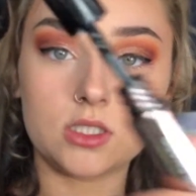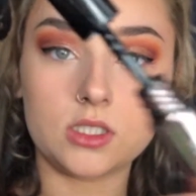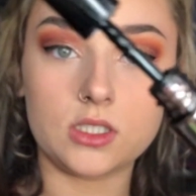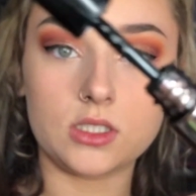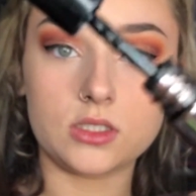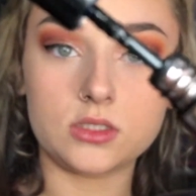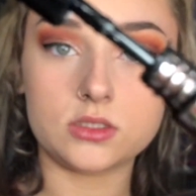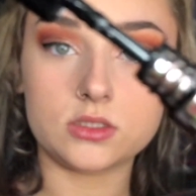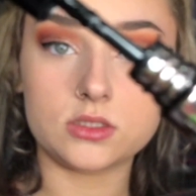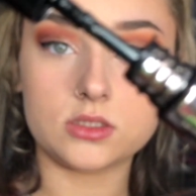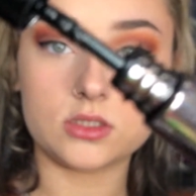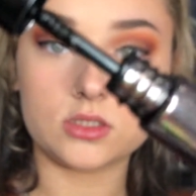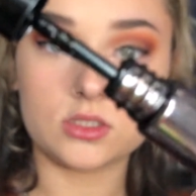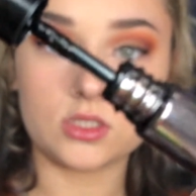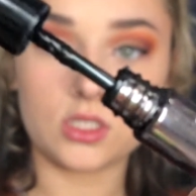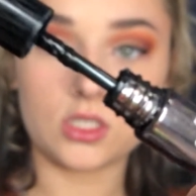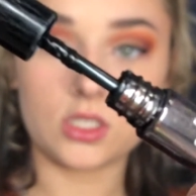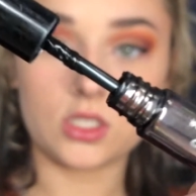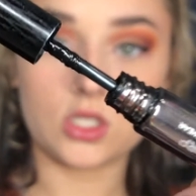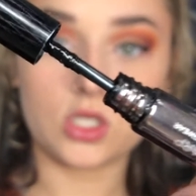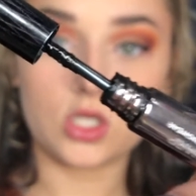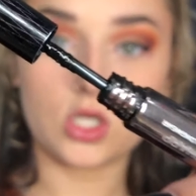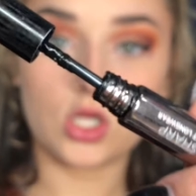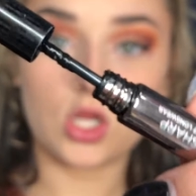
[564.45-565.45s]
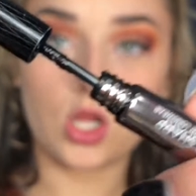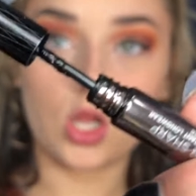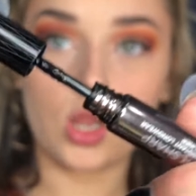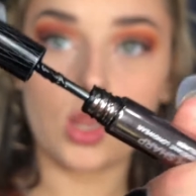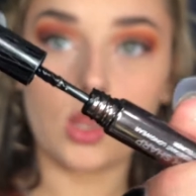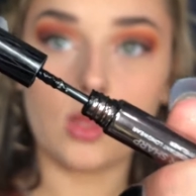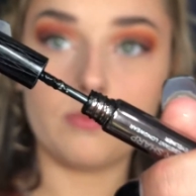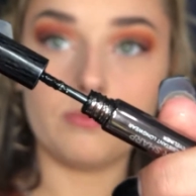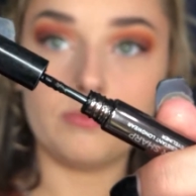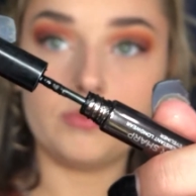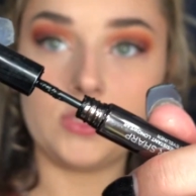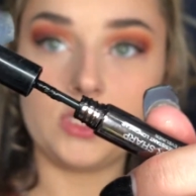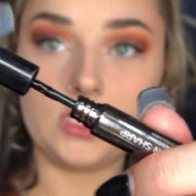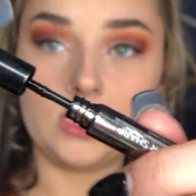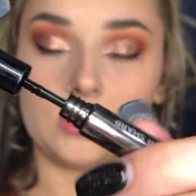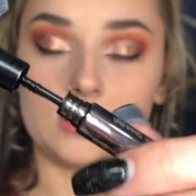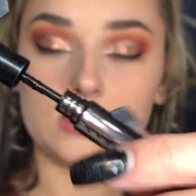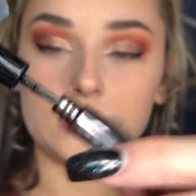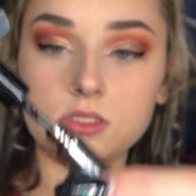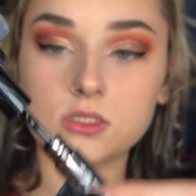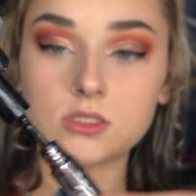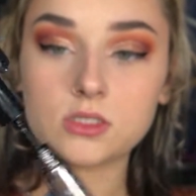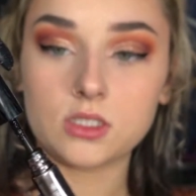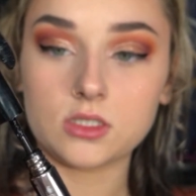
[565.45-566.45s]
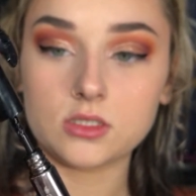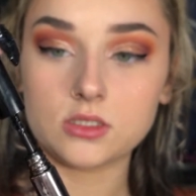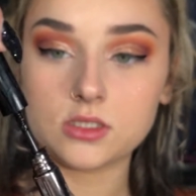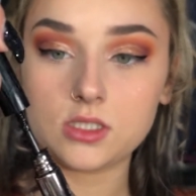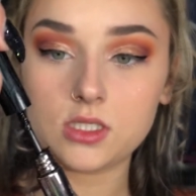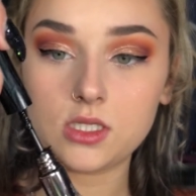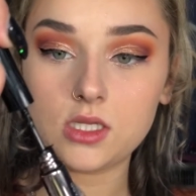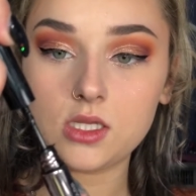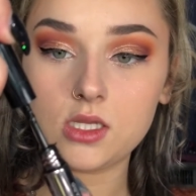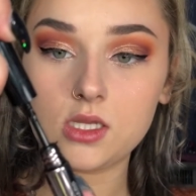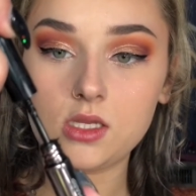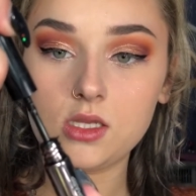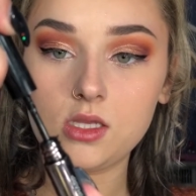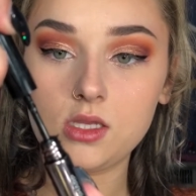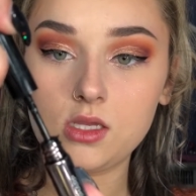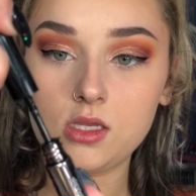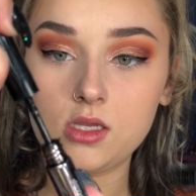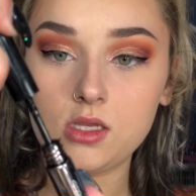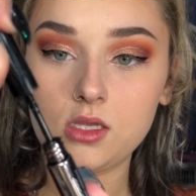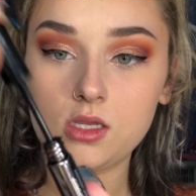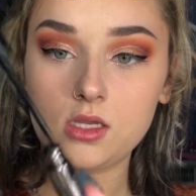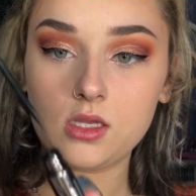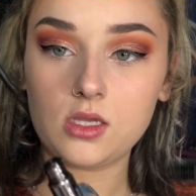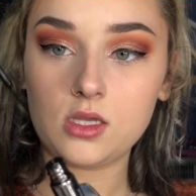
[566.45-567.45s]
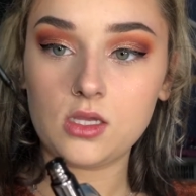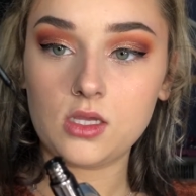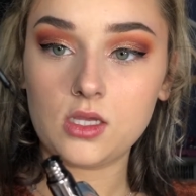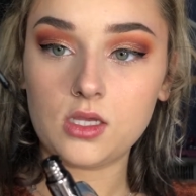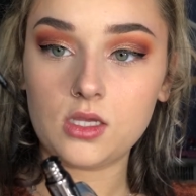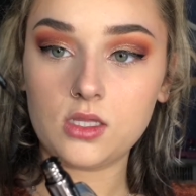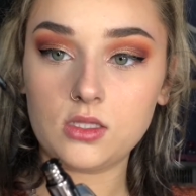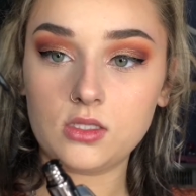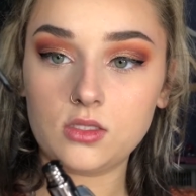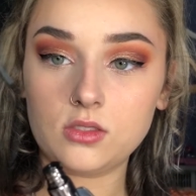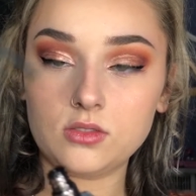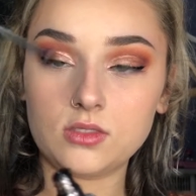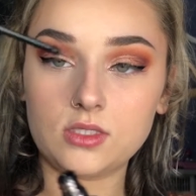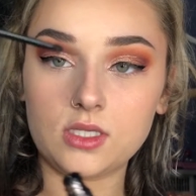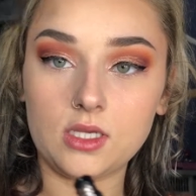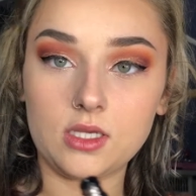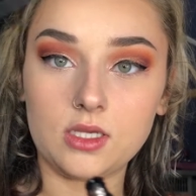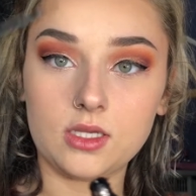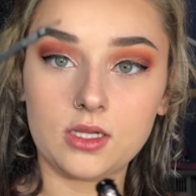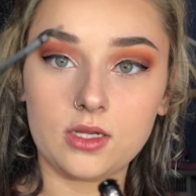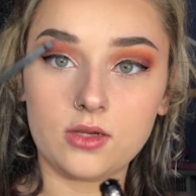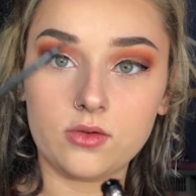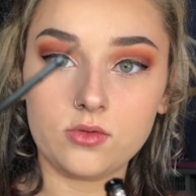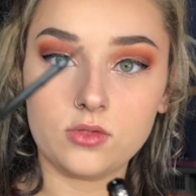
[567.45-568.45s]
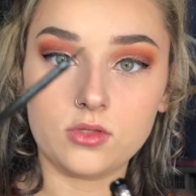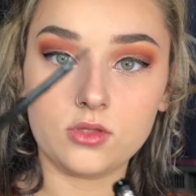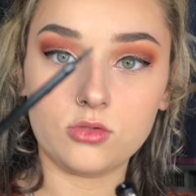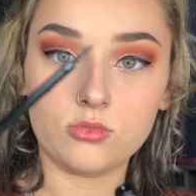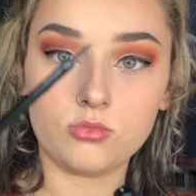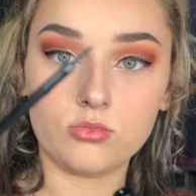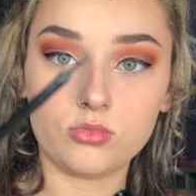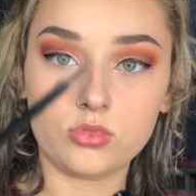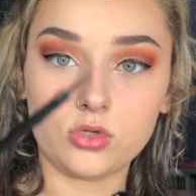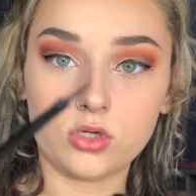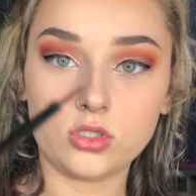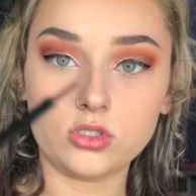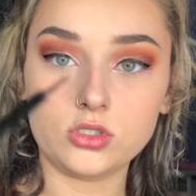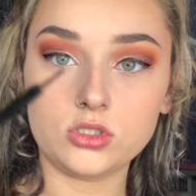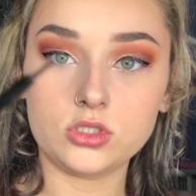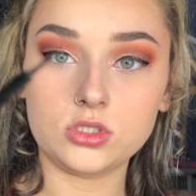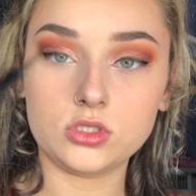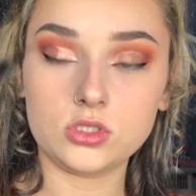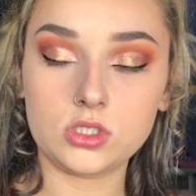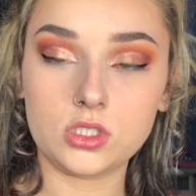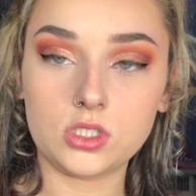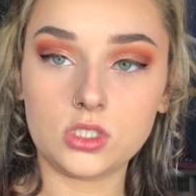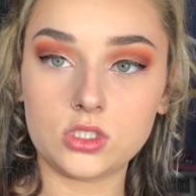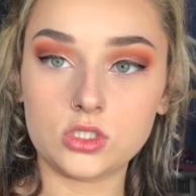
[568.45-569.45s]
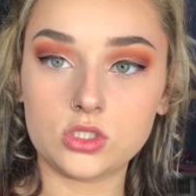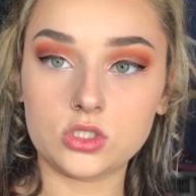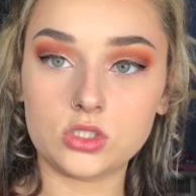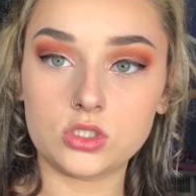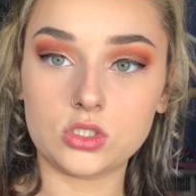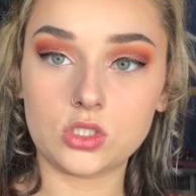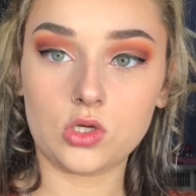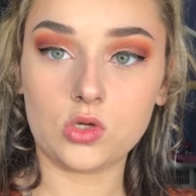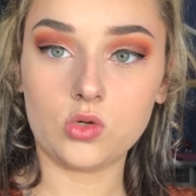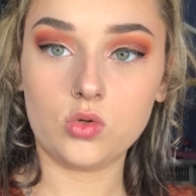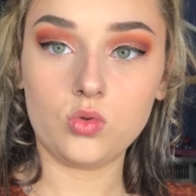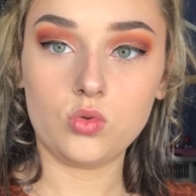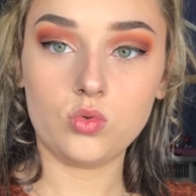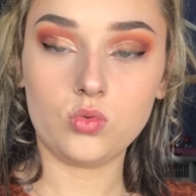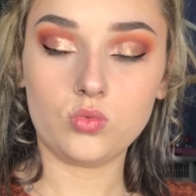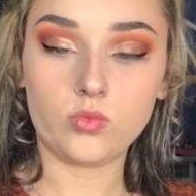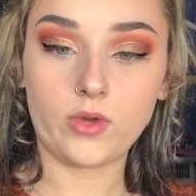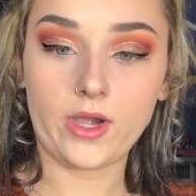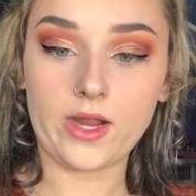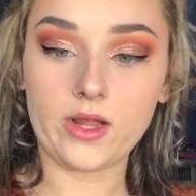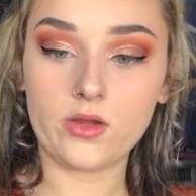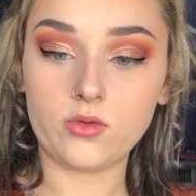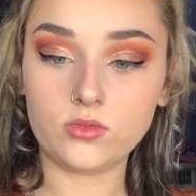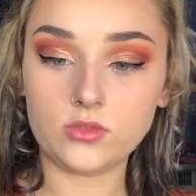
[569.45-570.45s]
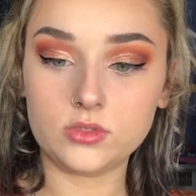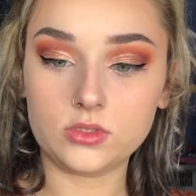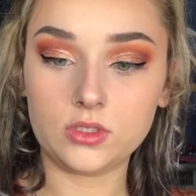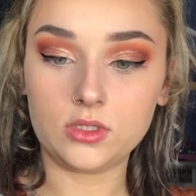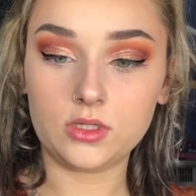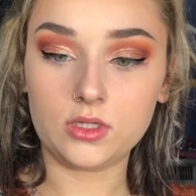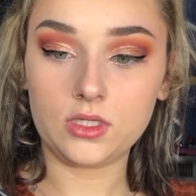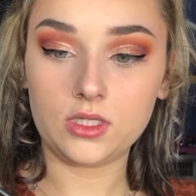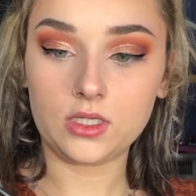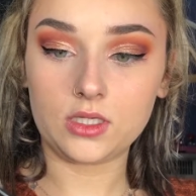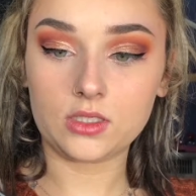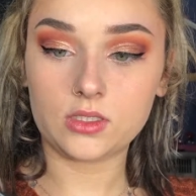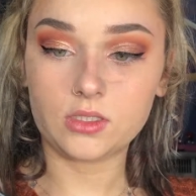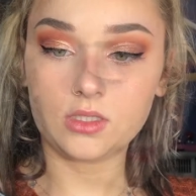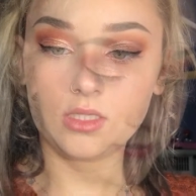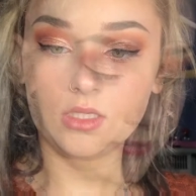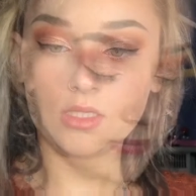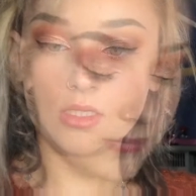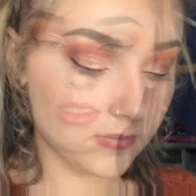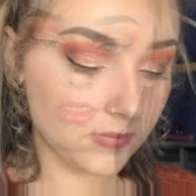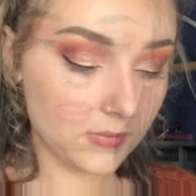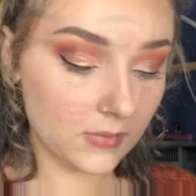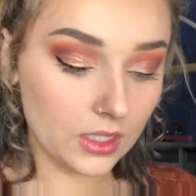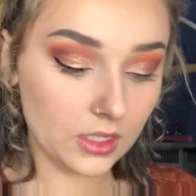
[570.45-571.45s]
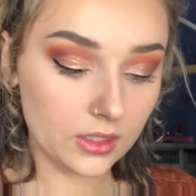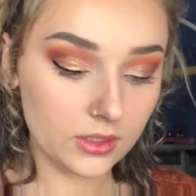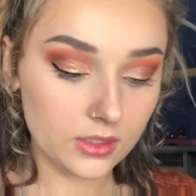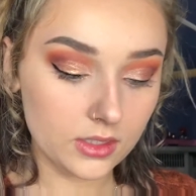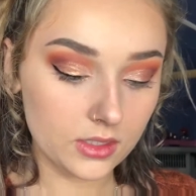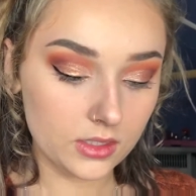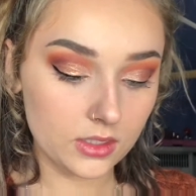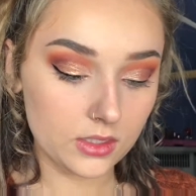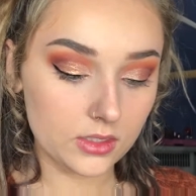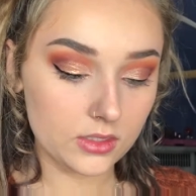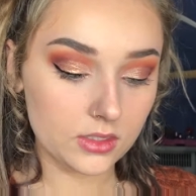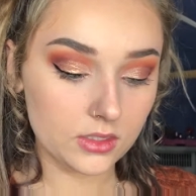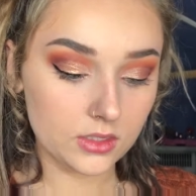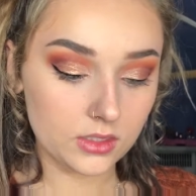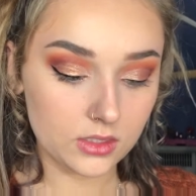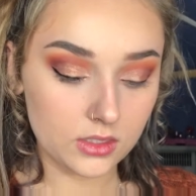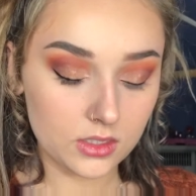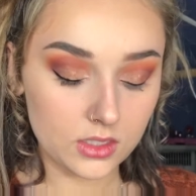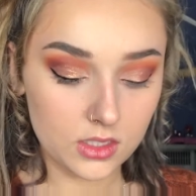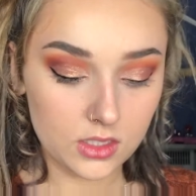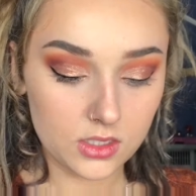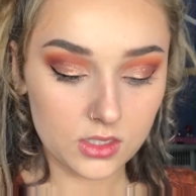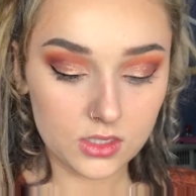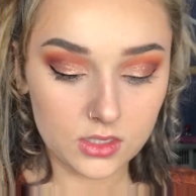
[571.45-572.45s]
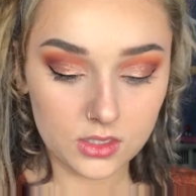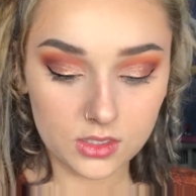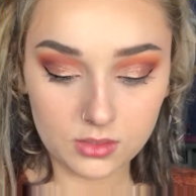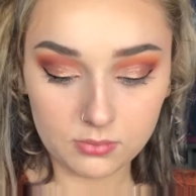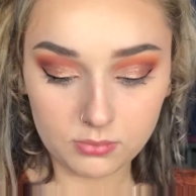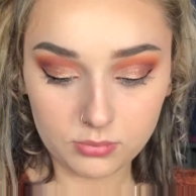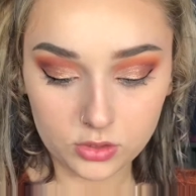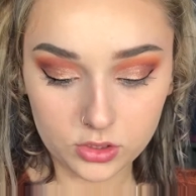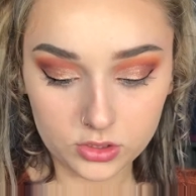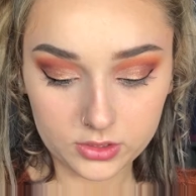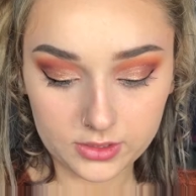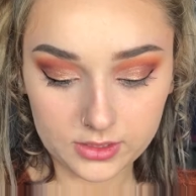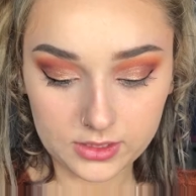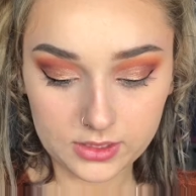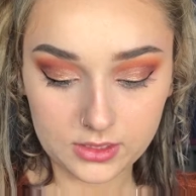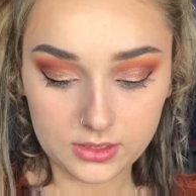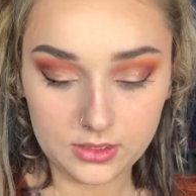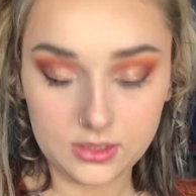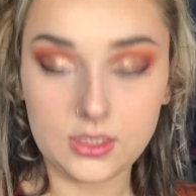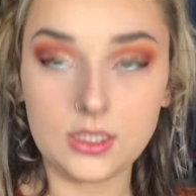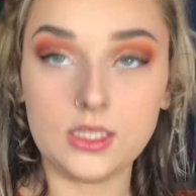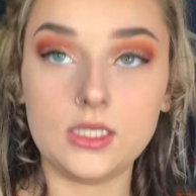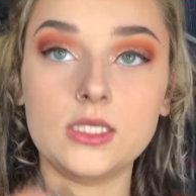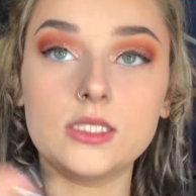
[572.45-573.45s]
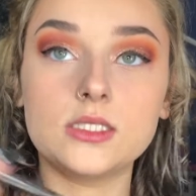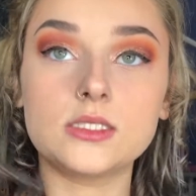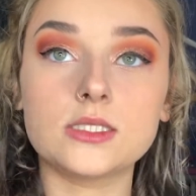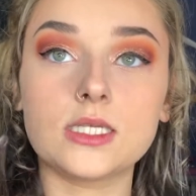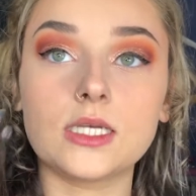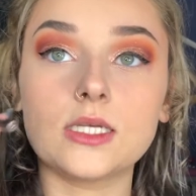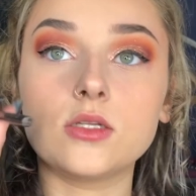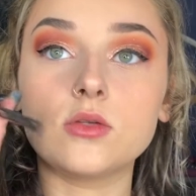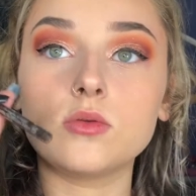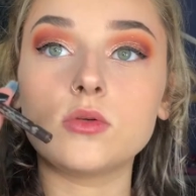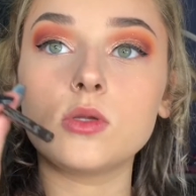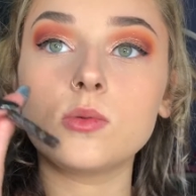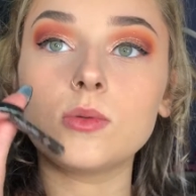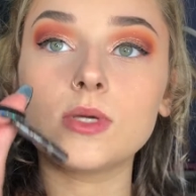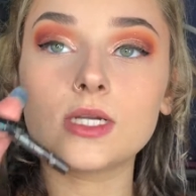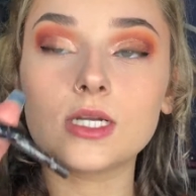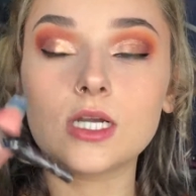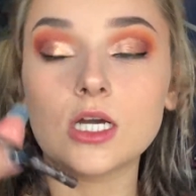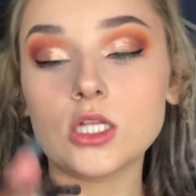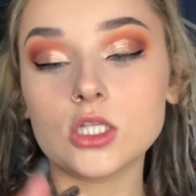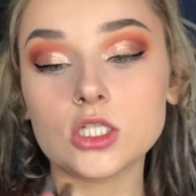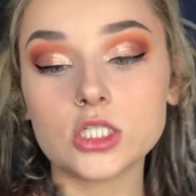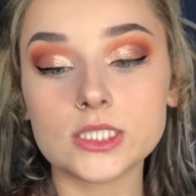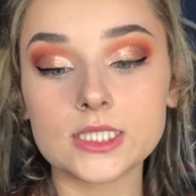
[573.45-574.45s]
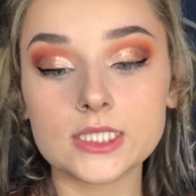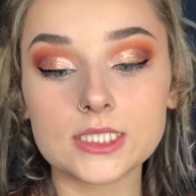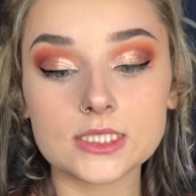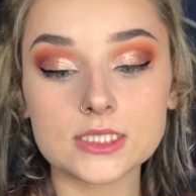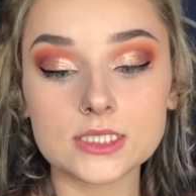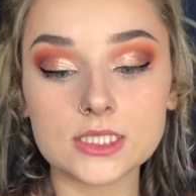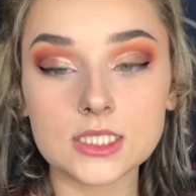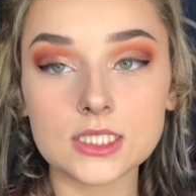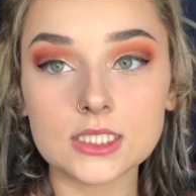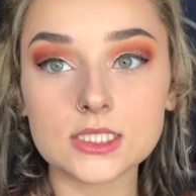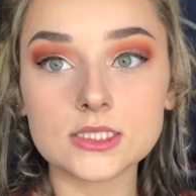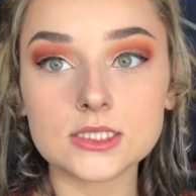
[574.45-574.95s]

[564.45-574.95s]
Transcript: It's like clumpy and disgusting, and then you take it out and the brush is like so round and thick on the end. And then I put this, I don't know what color this is.